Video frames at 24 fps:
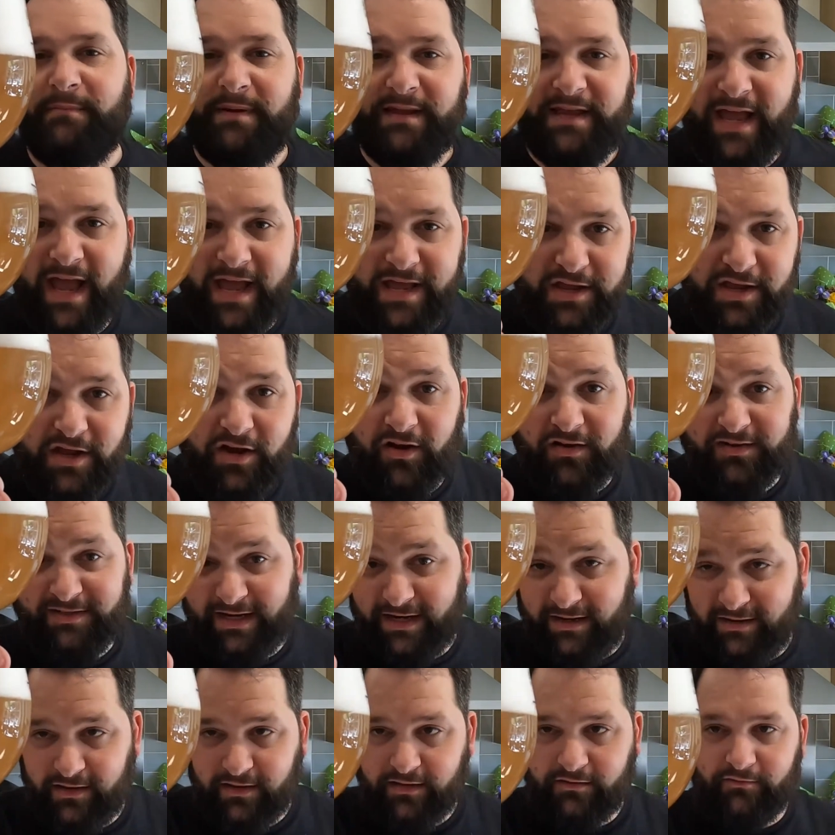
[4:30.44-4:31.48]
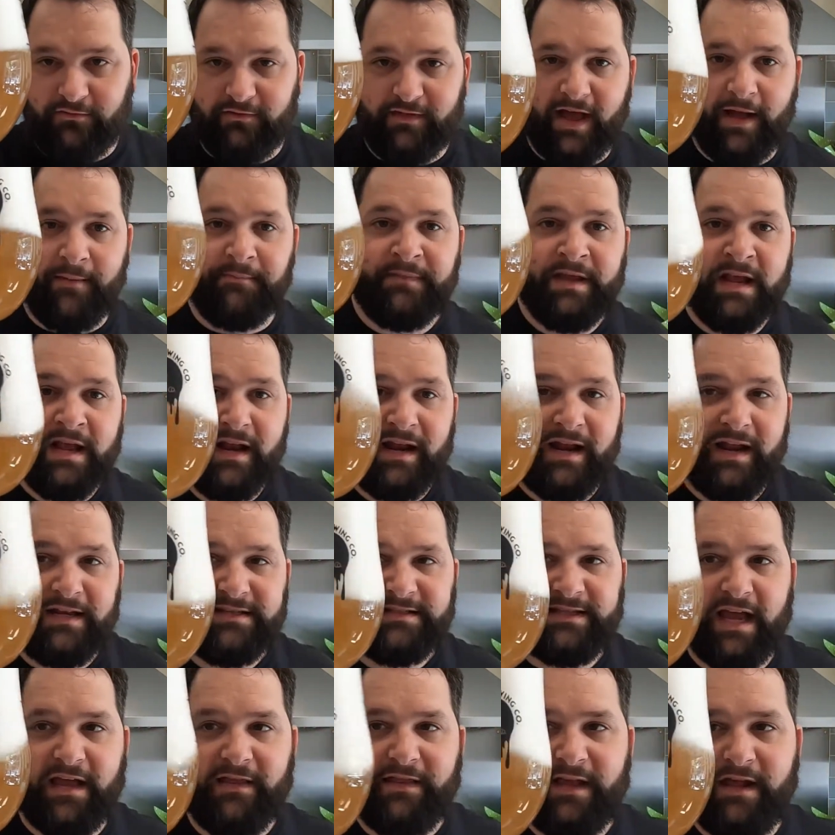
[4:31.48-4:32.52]
but yeah, you can't see anything through that.
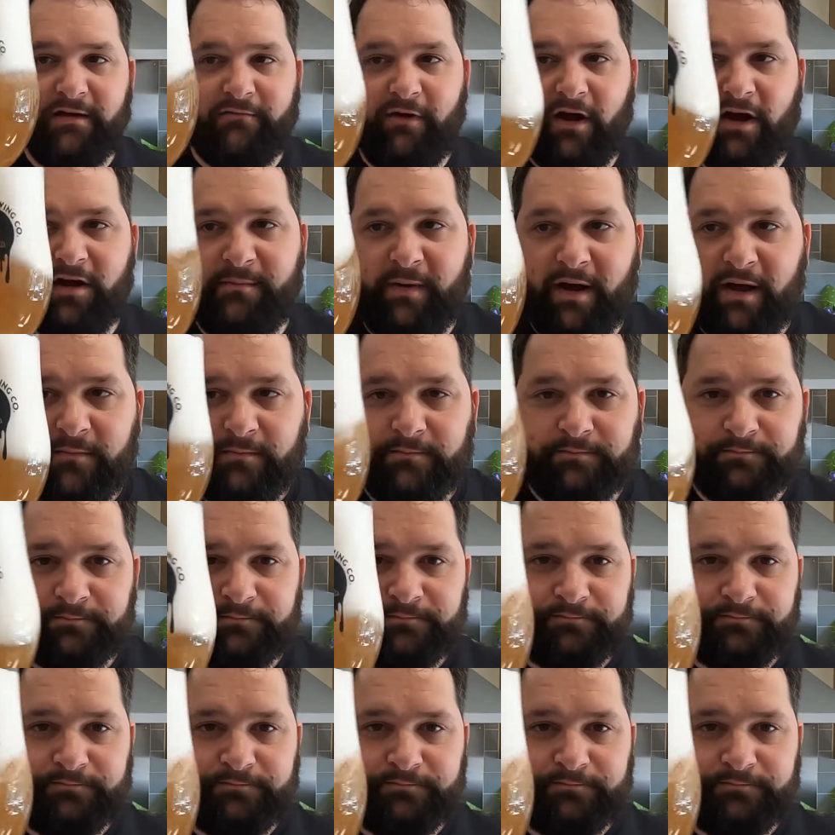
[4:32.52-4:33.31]
Let's get the aroma.